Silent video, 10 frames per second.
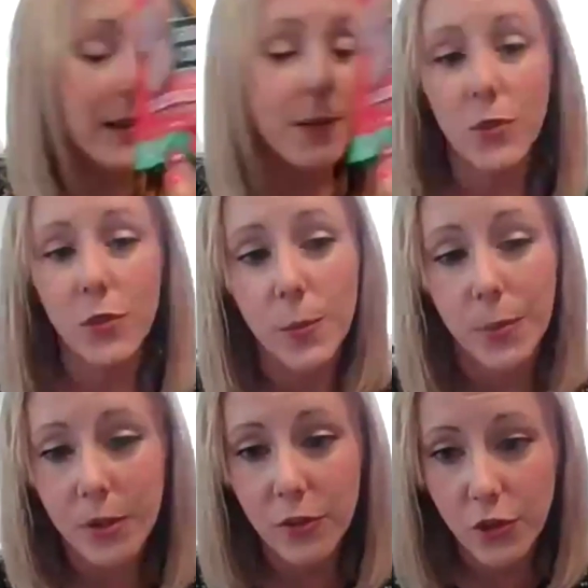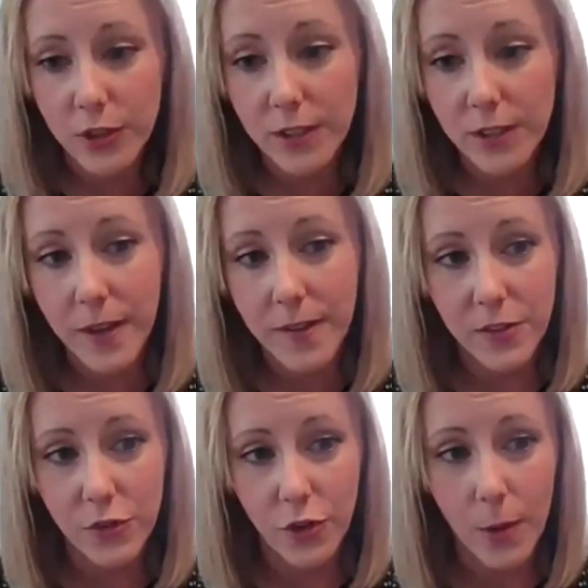I am super intrigued by
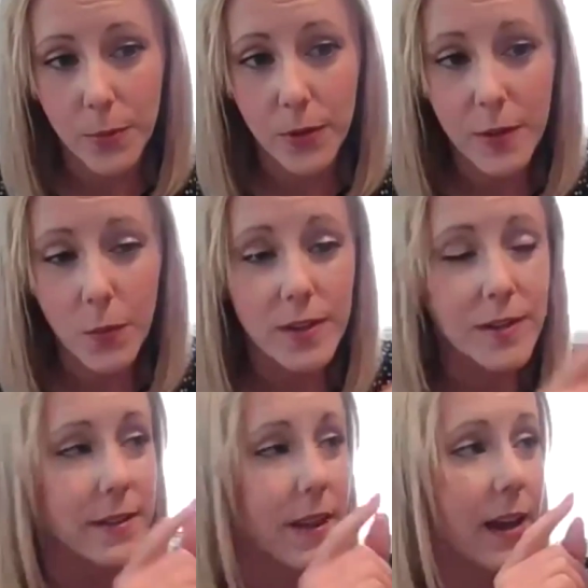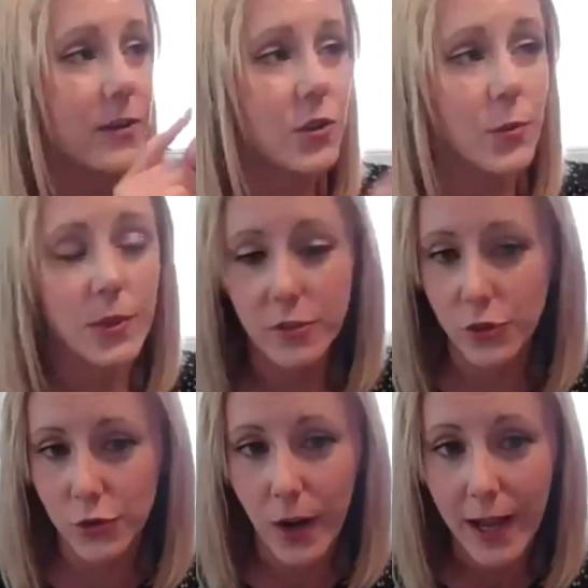these strawberry ones. I do
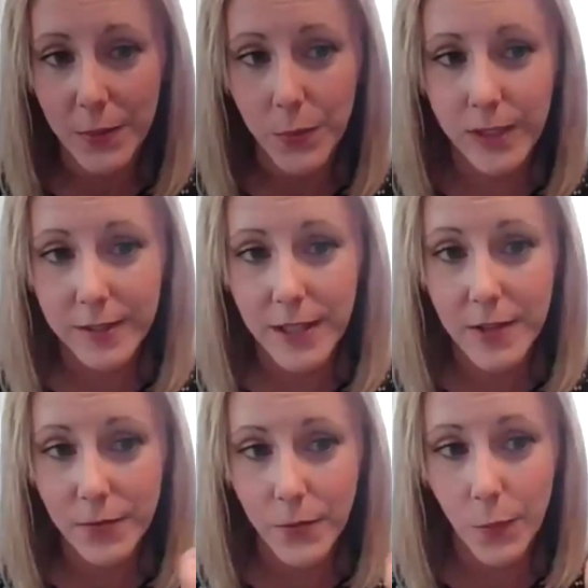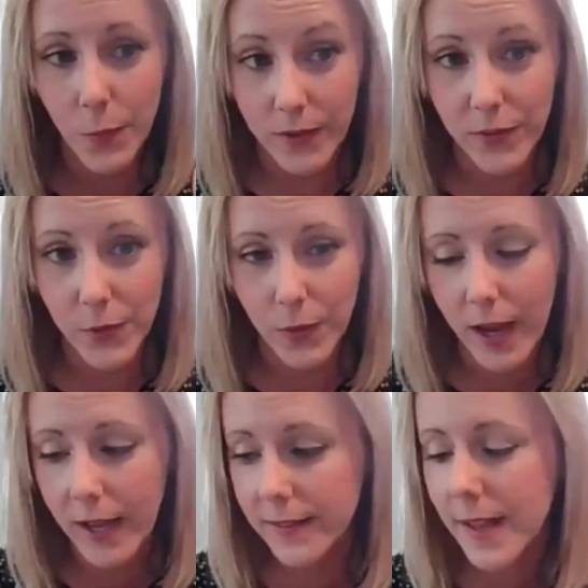want to try one and with you
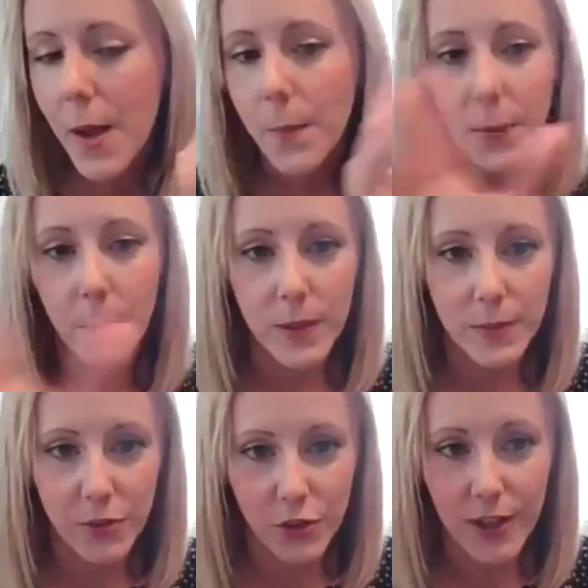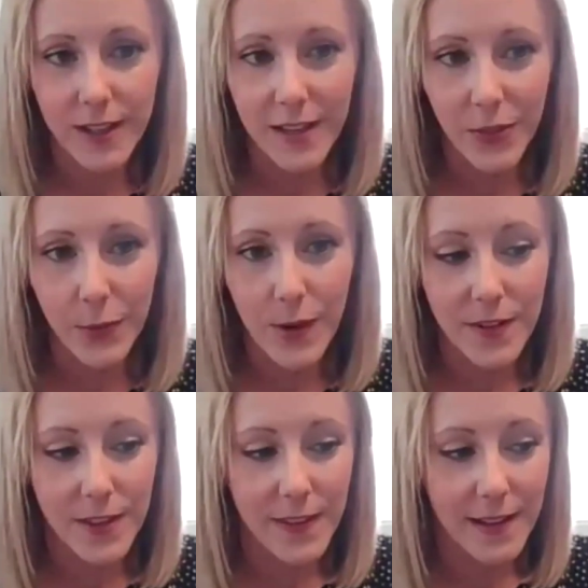guys, but I want to make sure I get through
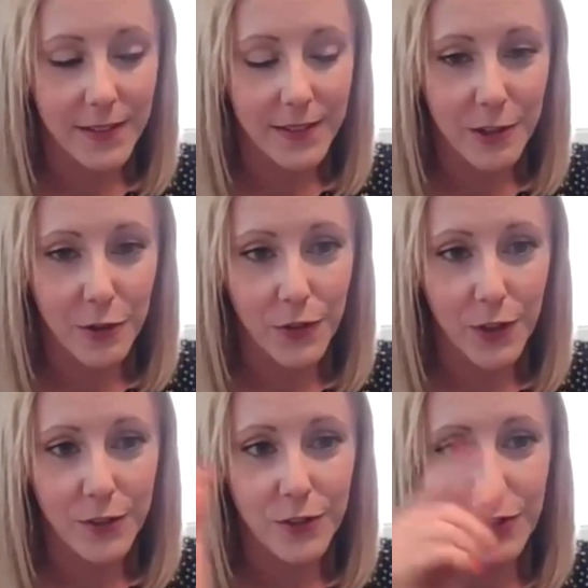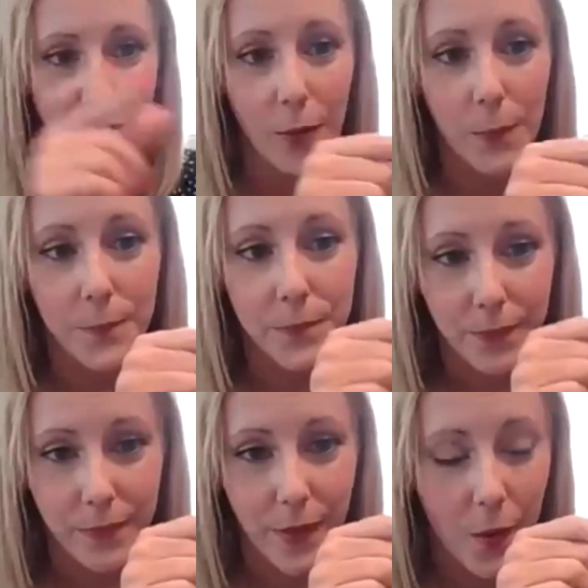everything else here first. So
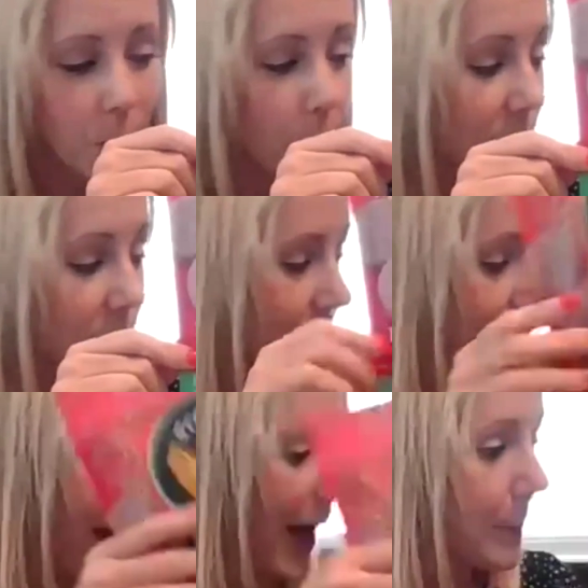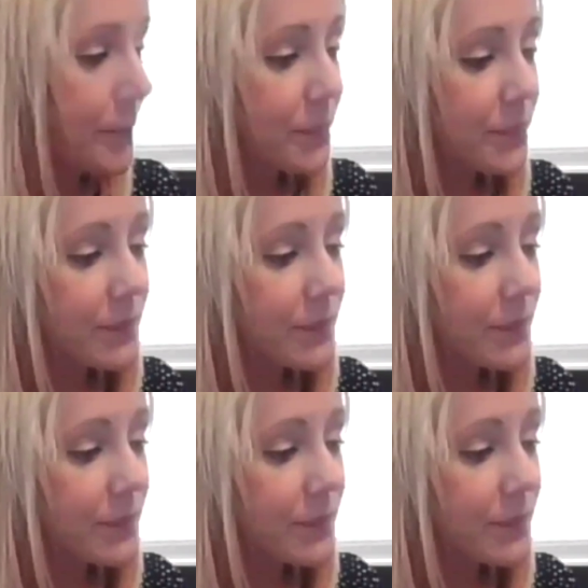wait for that.